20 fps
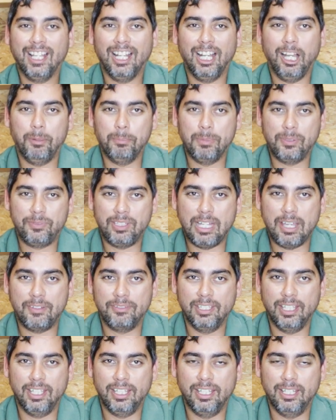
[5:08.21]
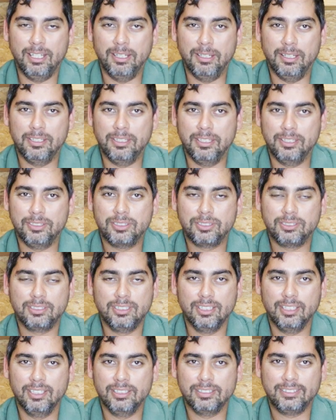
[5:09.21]
If you have
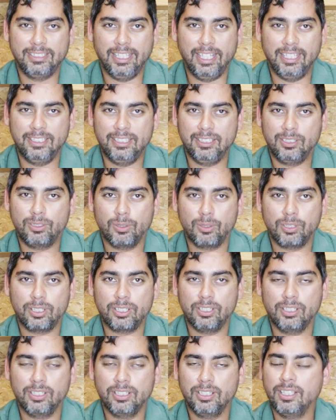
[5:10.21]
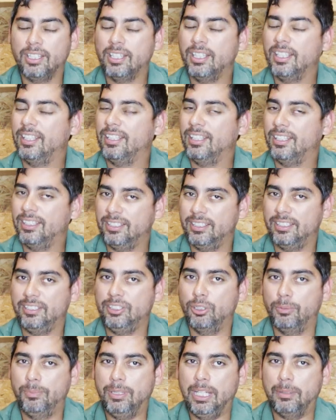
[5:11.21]
the standing corker,
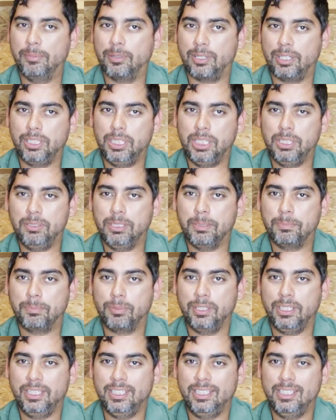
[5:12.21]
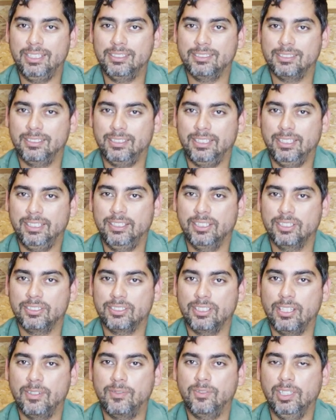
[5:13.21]
you'll be able to do it pretty easily. There's
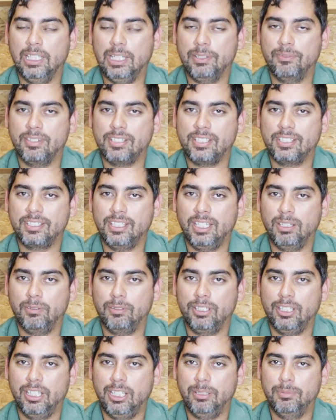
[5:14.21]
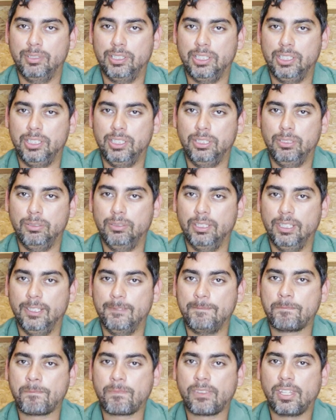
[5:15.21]
enough leverage there where you're able to do
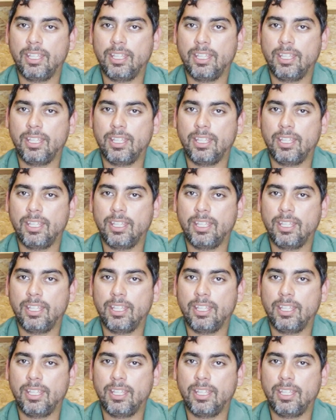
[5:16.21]
it.